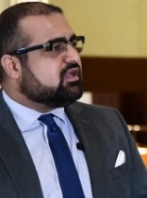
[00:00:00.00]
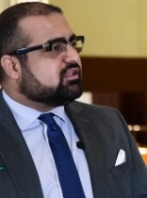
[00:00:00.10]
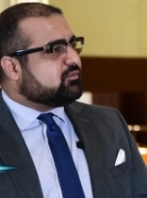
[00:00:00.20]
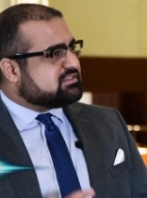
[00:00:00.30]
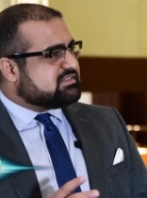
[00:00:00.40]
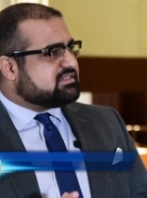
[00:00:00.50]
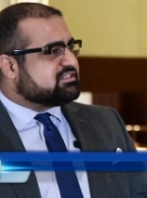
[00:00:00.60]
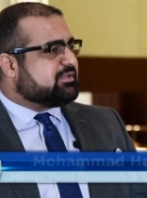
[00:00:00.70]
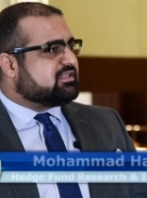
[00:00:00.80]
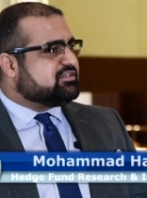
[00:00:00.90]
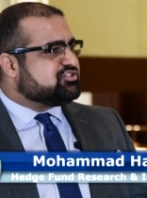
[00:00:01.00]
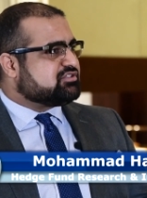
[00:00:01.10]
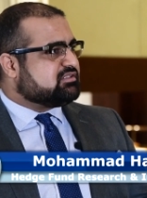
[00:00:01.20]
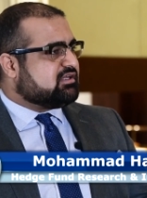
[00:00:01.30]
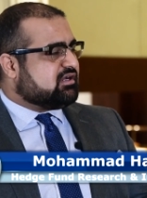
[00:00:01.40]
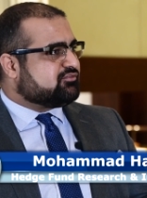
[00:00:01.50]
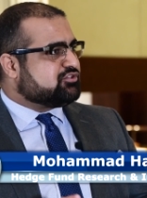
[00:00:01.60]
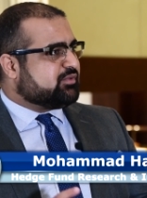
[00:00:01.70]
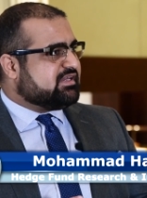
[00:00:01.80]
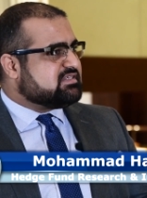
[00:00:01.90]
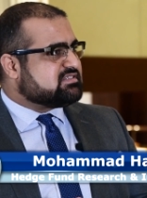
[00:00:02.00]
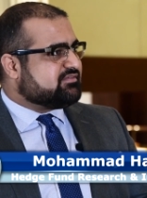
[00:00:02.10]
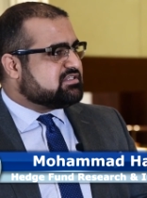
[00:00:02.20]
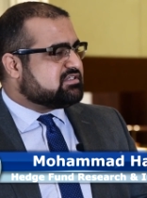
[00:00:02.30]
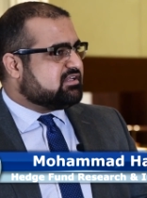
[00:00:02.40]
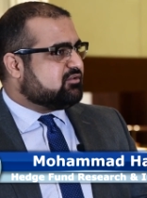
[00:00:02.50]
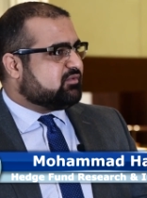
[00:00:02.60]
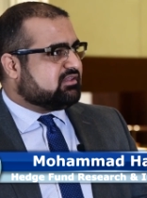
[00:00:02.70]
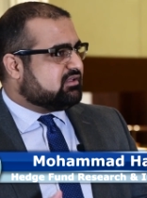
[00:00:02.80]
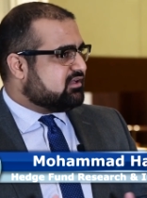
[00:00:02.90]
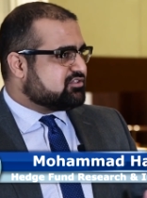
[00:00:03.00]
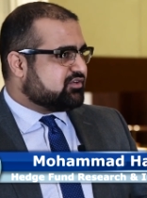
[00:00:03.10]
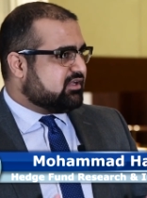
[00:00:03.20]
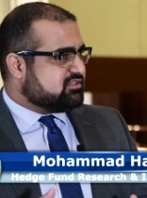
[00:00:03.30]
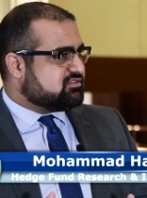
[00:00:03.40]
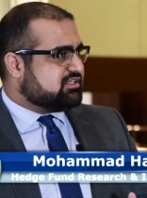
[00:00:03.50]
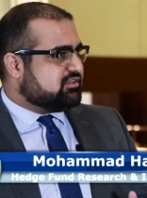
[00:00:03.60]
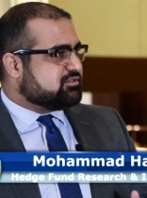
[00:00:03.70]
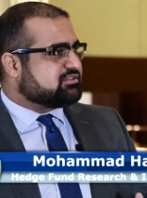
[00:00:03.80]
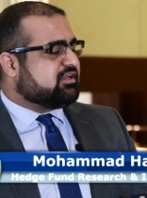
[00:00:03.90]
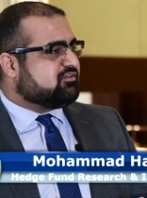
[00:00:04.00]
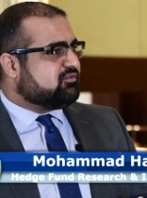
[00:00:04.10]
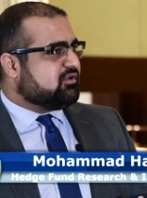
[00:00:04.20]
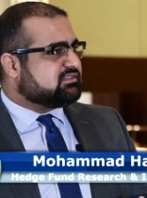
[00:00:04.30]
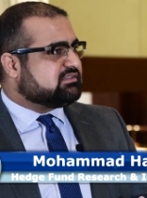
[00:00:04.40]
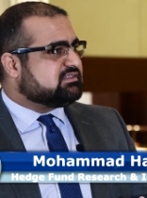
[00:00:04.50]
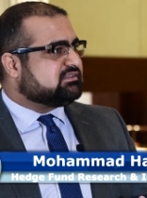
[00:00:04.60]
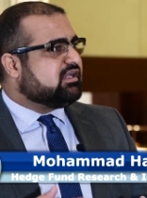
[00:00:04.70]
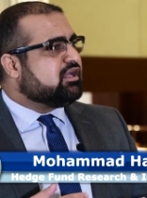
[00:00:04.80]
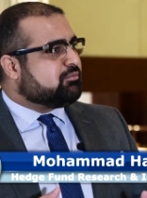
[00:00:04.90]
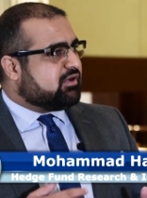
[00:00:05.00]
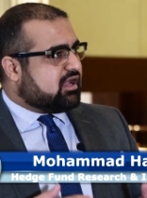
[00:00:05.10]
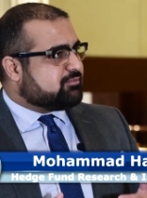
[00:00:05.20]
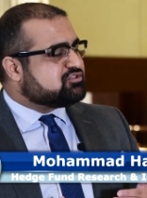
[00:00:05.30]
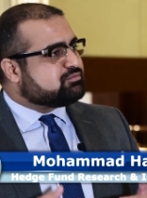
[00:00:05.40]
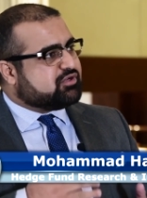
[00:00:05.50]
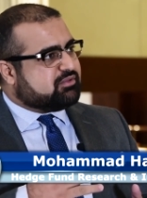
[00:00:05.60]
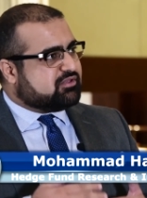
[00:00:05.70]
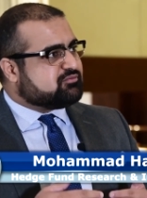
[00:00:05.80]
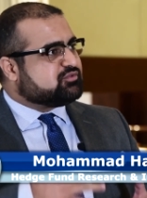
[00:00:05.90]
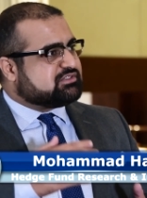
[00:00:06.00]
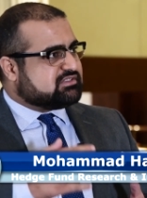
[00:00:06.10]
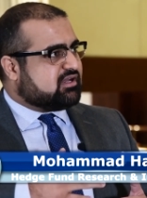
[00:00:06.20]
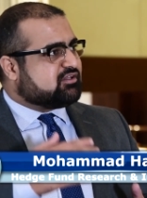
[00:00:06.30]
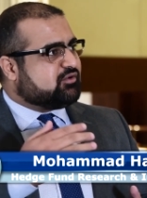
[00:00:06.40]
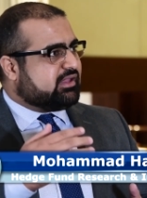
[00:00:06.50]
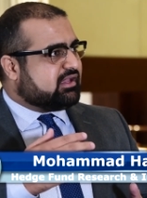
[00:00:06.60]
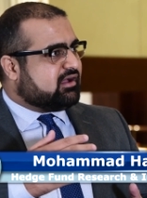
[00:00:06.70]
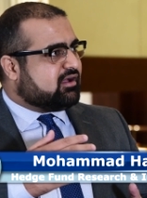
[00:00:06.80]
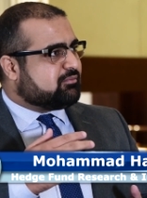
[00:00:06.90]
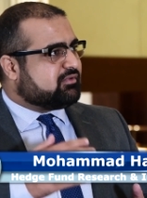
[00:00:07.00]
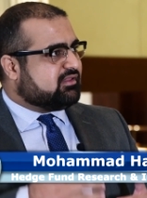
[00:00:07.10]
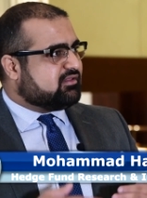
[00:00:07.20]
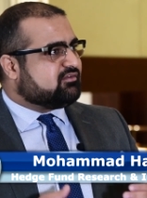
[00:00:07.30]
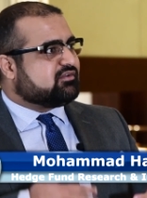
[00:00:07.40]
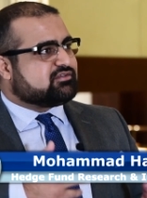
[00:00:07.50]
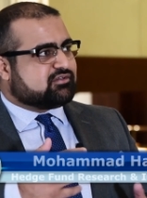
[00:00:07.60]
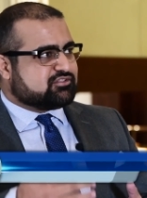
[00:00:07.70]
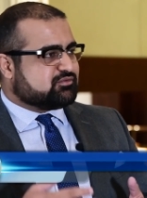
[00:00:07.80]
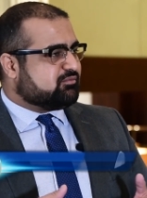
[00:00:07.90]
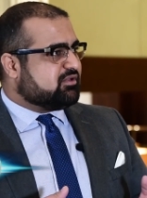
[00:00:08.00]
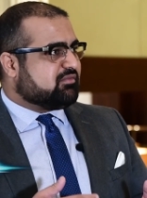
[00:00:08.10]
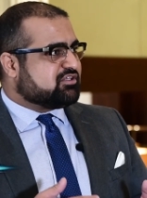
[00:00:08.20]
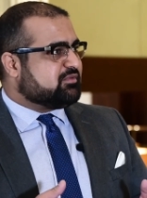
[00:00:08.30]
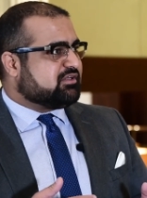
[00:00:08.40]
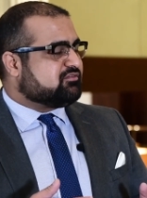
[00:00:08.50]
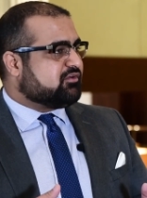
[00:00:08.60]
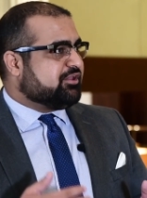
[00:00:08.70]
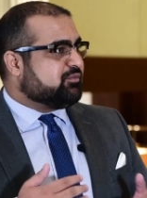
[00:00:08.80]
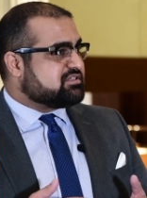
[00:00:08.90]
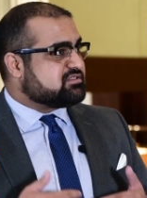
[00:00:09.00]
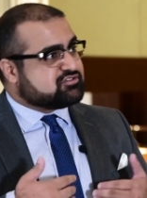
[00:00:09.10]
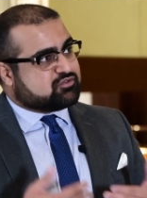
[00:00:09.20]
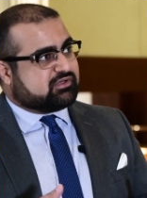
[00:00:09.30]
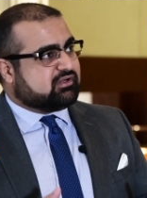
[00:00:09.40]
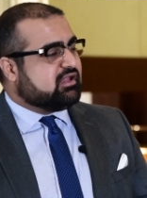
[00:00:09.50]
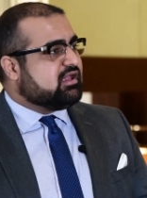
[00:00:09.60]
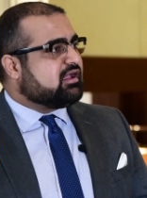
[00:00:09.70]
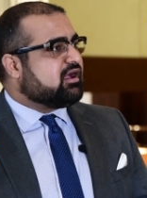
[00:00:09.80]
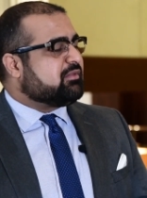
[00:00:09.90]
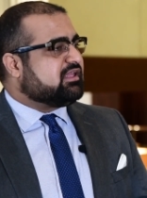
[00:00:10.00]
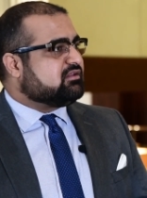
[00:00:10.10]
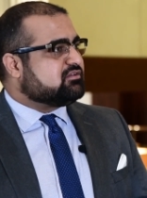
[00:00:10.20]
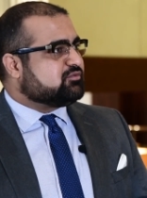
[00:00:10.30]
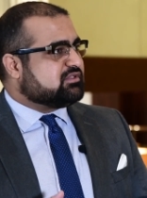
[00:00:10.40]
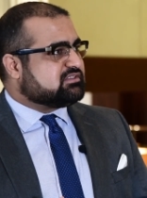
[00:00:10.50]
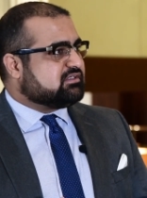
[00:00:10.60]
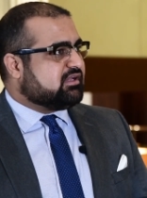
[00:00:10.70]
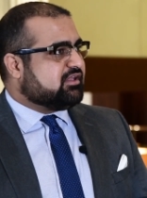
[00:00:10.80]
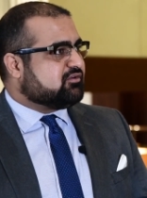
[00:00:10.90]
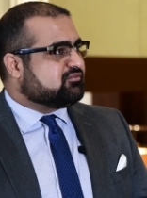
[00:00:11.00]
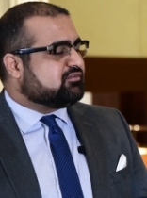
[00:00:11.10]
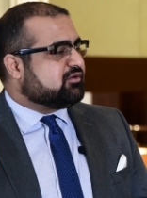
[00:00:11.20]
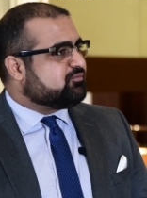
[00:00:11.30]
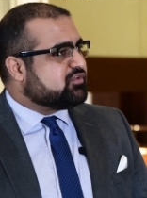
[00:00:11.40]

there was this expectation that after twenty seventeen, when the industry had seen those kind of losses, perhaps premiums would start going up and then returns would be much better for investors who were coming in towards the end of uh,